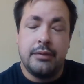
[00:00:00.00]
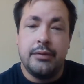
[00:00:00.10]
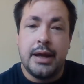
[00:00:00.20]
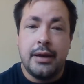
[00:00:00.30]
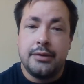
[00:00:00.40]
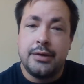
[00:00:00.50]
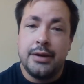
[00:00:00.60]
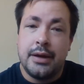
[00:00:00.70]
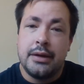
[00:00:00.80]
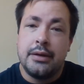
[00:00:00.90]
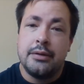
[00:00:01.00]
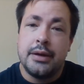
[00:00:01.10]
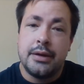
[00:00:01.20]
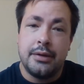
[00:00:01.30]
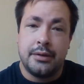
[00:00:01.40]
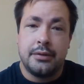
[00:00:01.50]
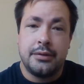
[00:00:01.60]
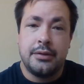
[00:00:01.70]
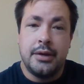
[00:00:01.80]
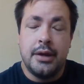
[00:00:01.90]
In reality, they know they
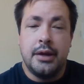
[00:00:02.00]
can't.